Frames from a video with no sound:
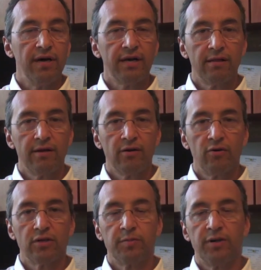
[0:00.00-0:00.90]
clinical
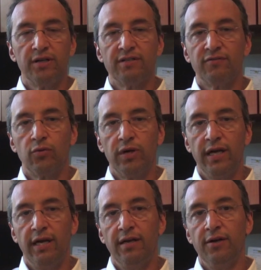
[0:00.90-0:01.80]
experience of
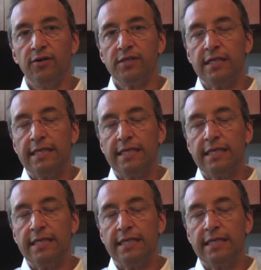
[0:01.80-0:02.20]
28 years.